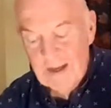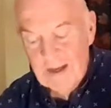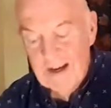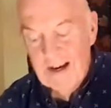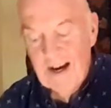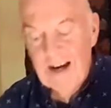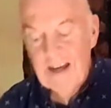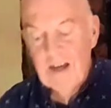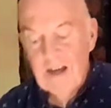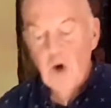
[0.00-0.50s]

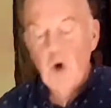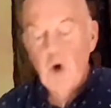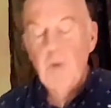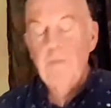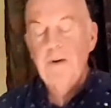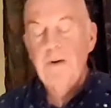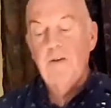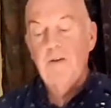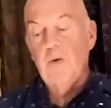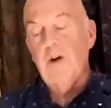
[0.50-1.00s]
I hope
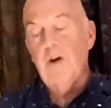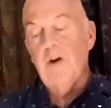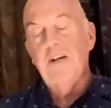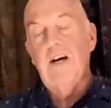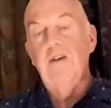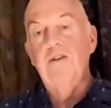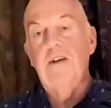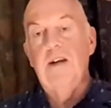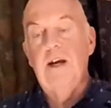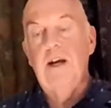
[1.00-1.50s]
it'll work
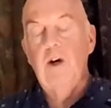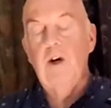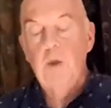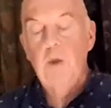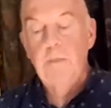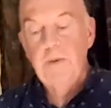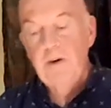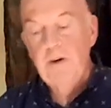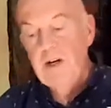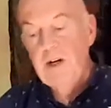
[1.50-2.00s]
out, and I
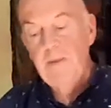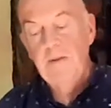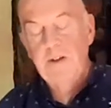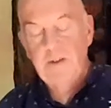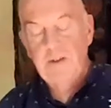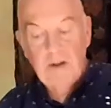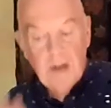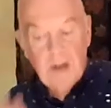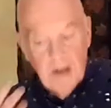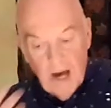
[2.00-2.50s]
hope you're able
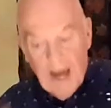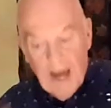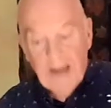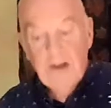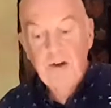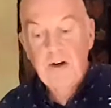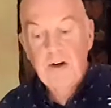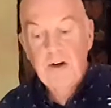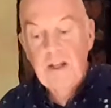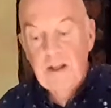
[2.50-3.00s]
to. I can
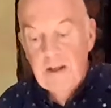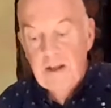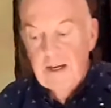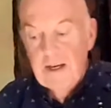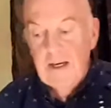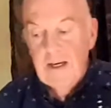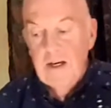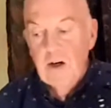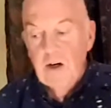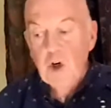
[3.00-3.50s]
only
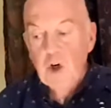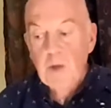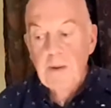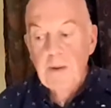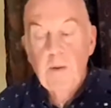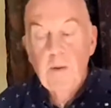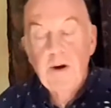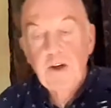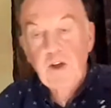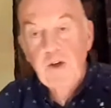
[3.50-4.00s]
go by
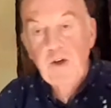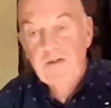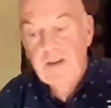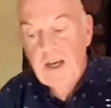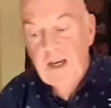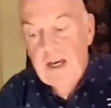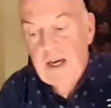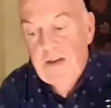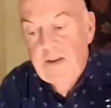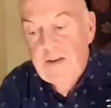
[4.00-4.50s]
what you
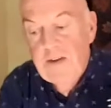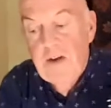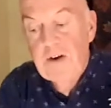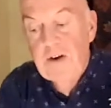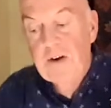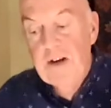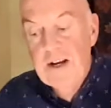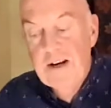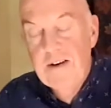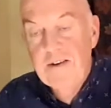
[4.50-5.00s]
say at the other
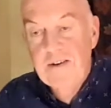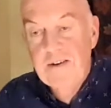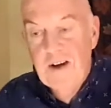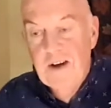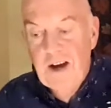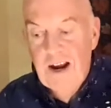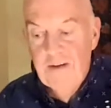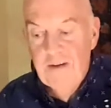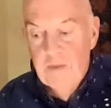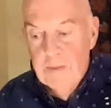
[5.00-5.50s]
end.
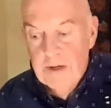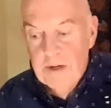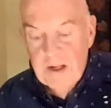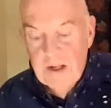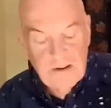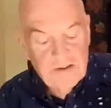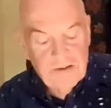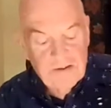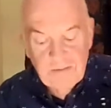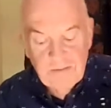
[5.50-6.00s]

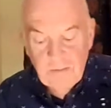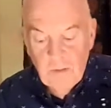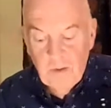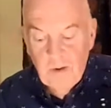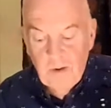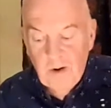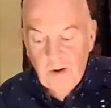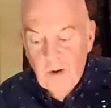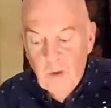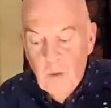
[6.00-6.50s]
Everybody's
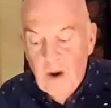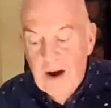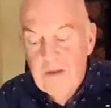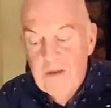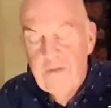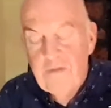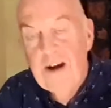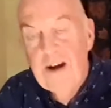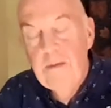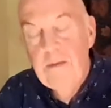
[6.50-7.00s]

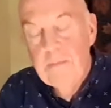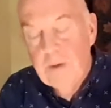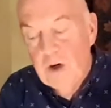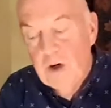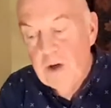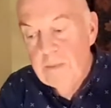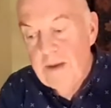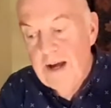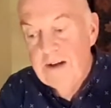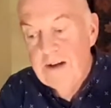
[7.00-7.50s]
Wi-Fi and
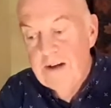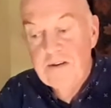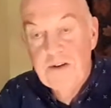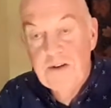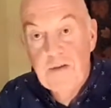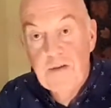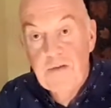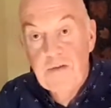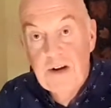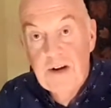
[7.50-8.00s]
broadband is
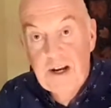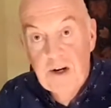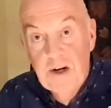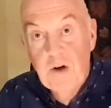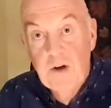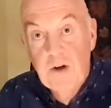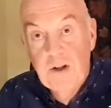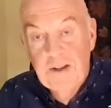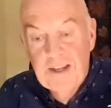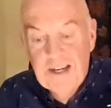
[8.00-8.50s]
different. I know
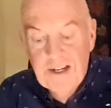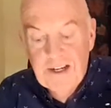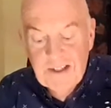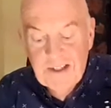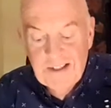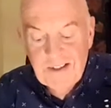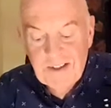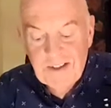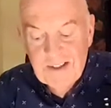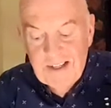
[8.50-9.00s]
all that,
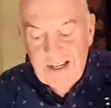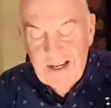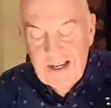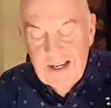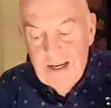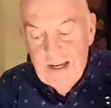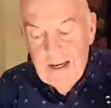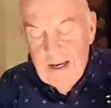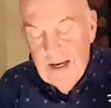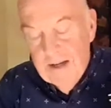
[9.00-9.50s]
and
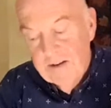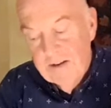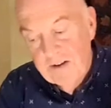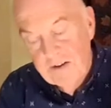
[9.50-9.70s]
as I